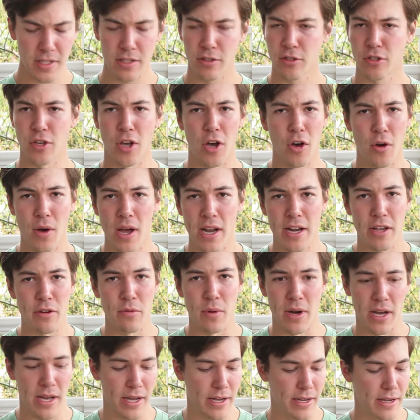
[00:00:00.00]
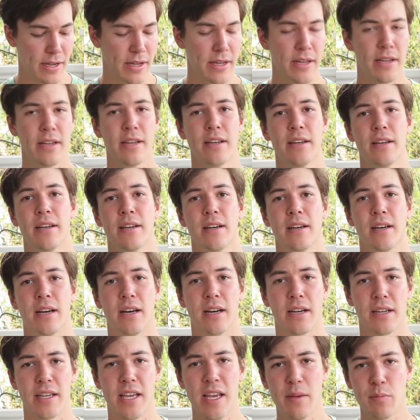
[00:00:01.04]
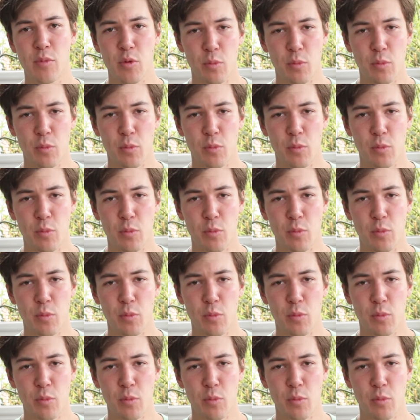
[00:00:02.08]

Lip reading: So anyway, keep